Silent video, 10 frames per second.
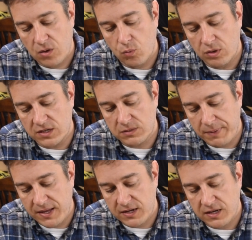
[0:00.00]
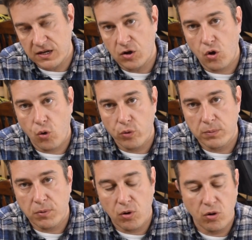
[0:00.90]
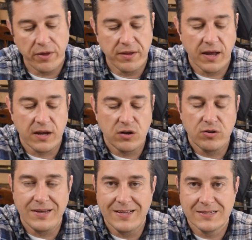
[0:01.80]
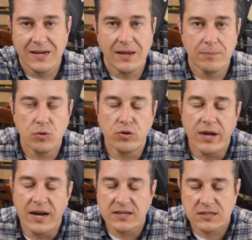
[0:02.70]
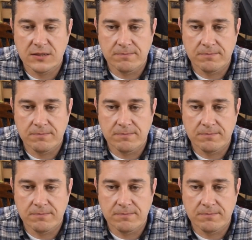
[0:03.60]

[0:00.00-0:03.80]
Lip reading: we'll expand it, it'll hold the bowl, and then I can do the inside of the bowl next.